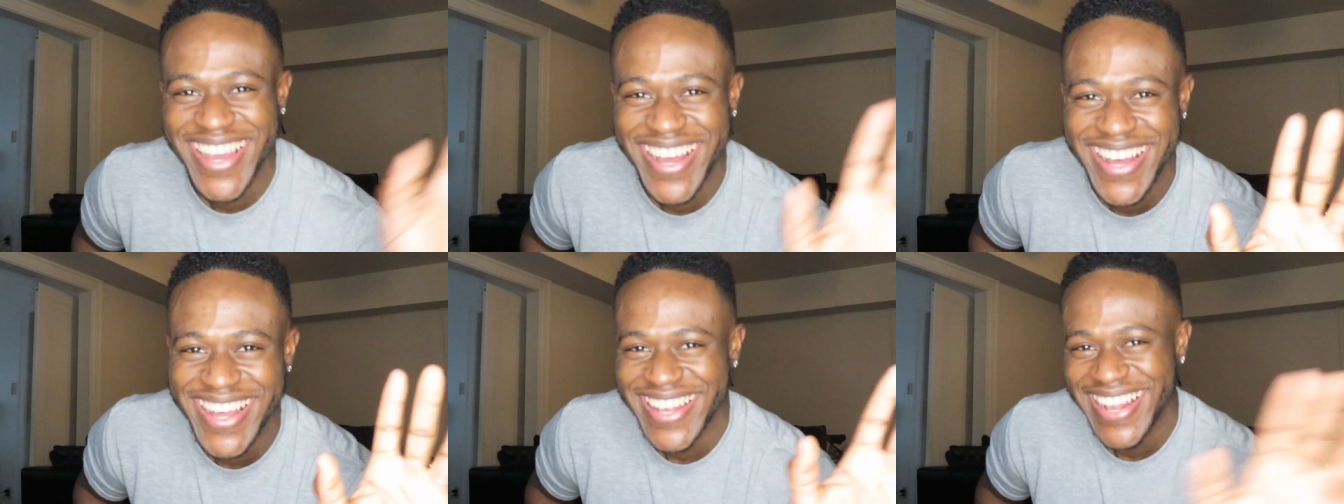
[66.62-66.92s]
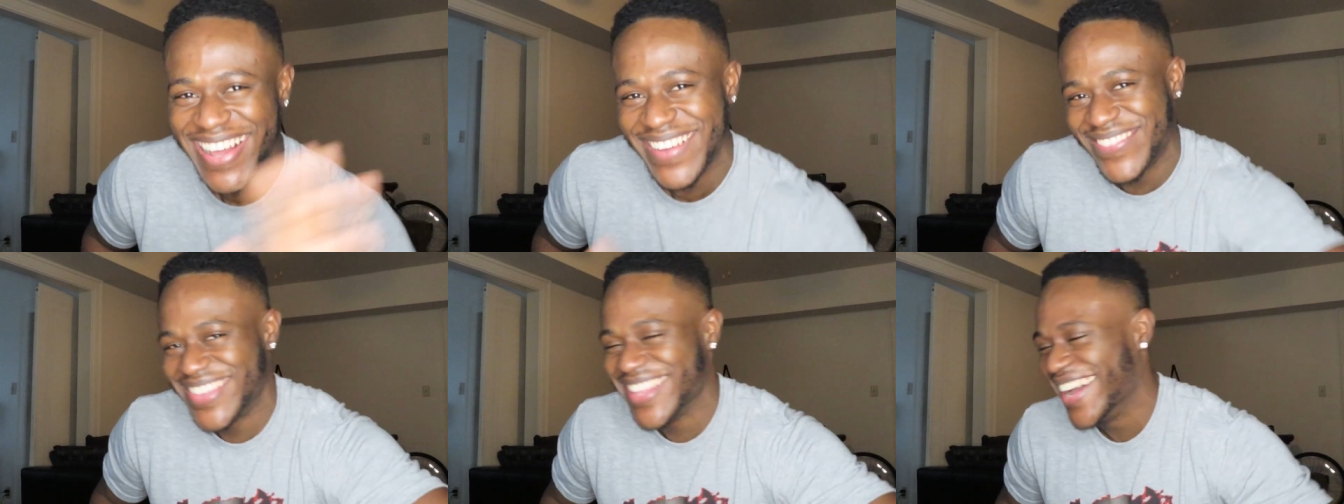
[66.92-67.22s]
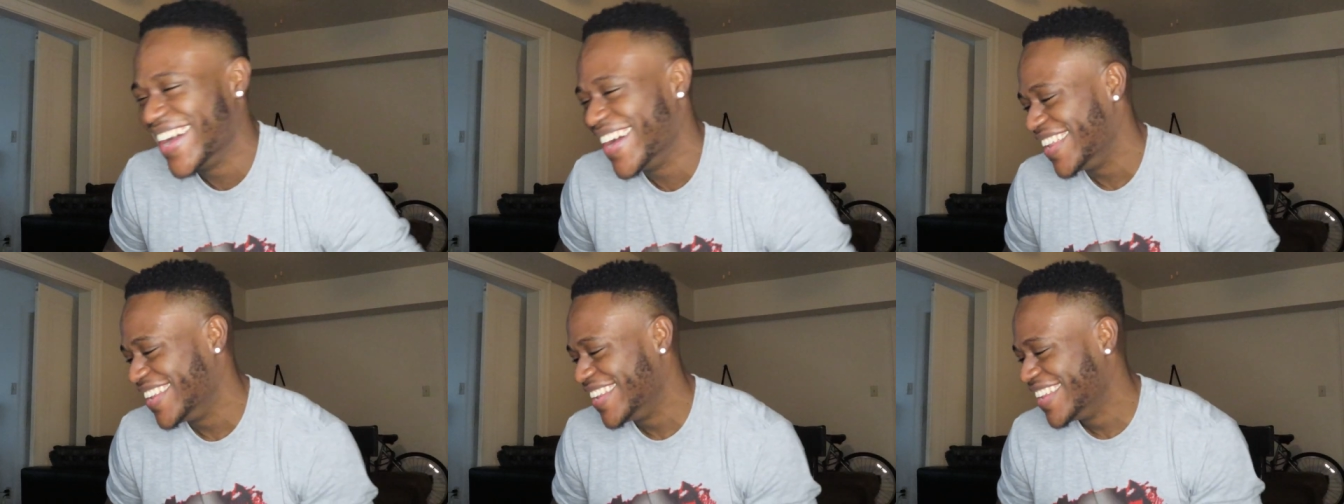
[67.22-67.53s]
done. I'm
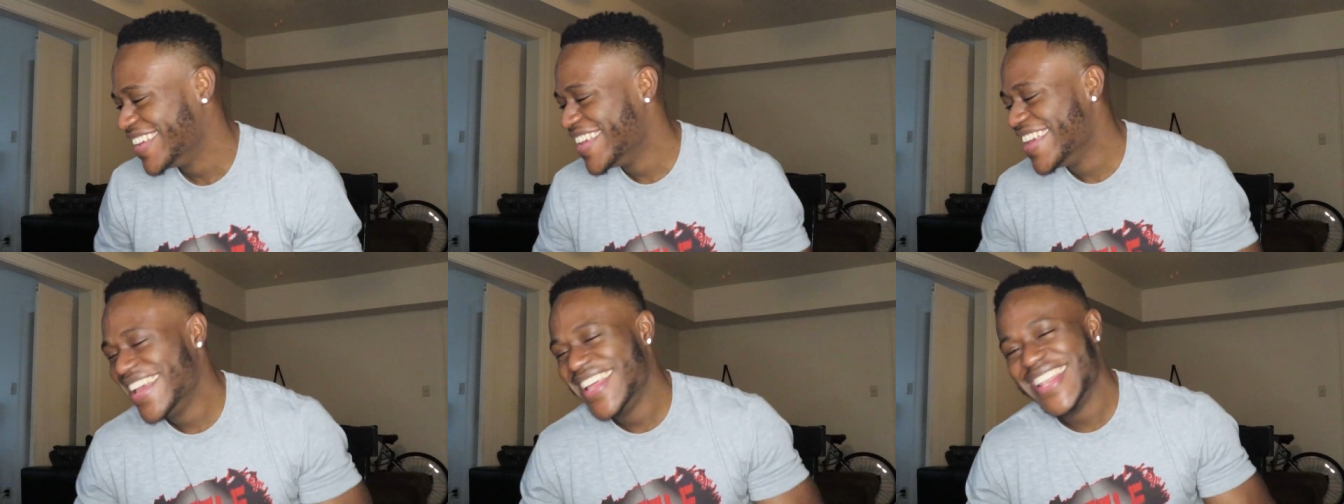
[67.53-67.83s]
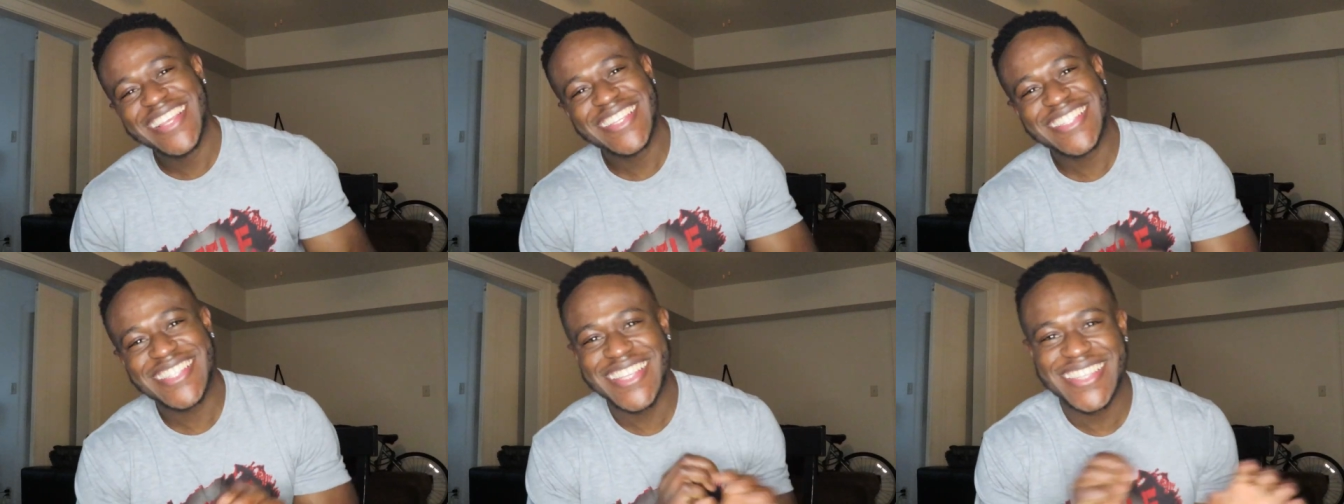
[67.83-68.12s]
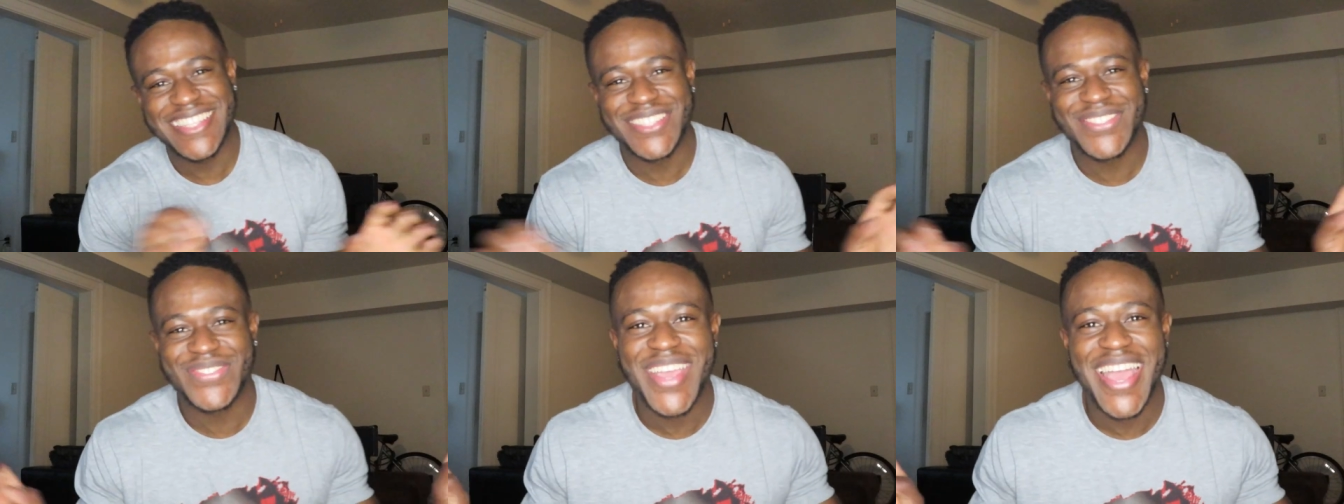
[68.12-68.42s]
done. Let's
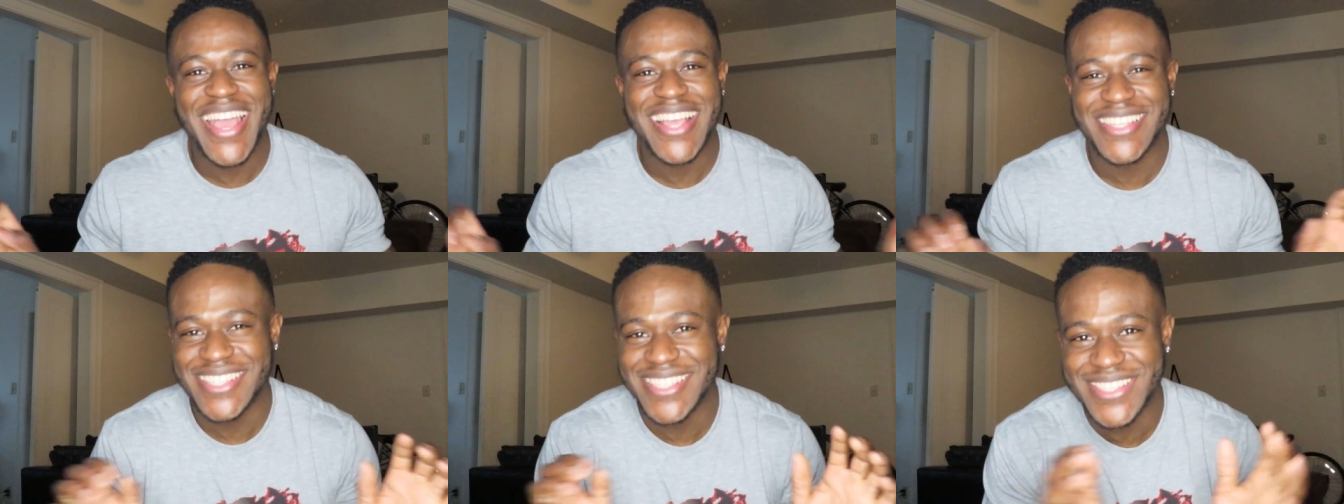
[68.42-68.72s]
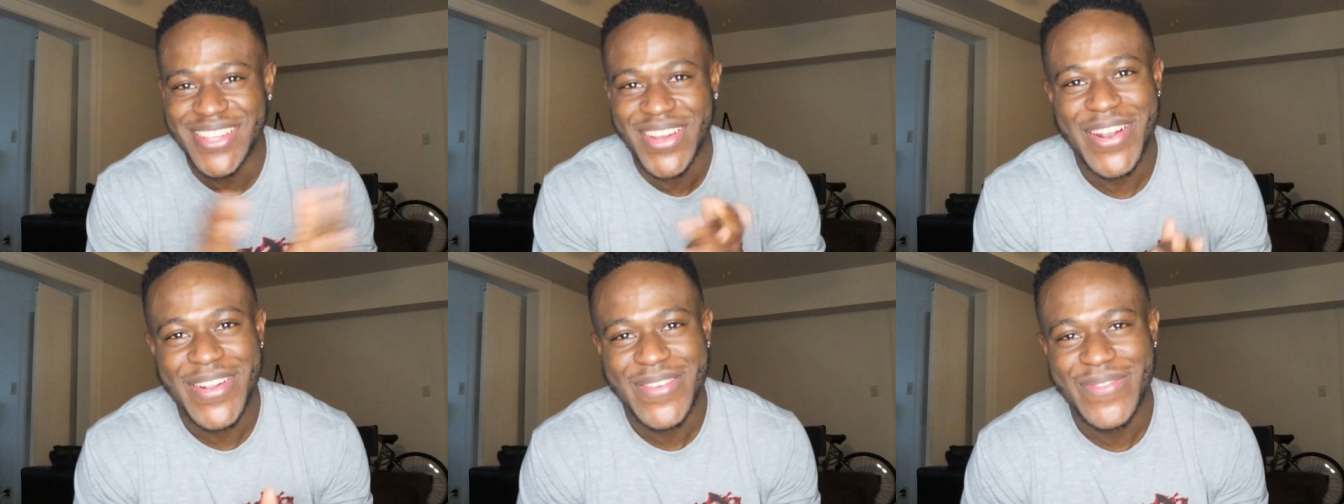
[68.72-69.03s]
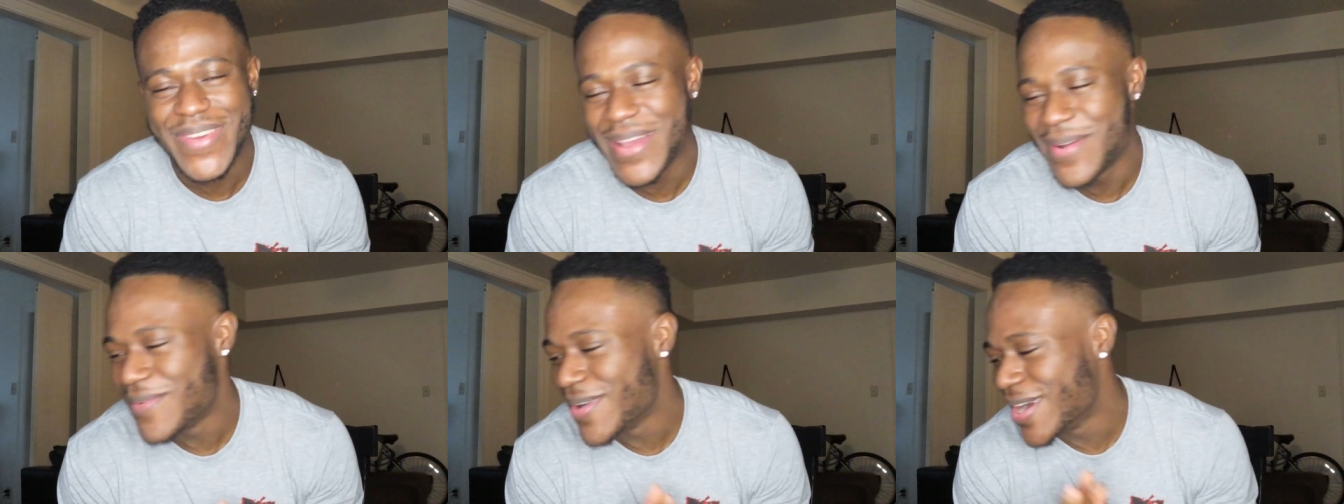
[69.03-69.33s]
get this reaction
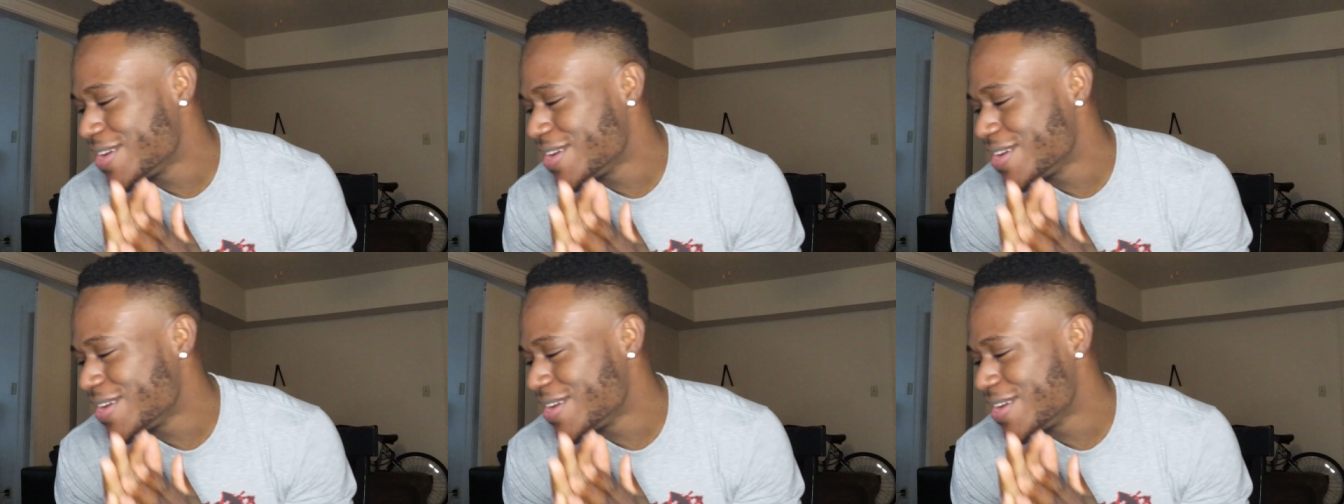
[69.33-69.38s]
started, man.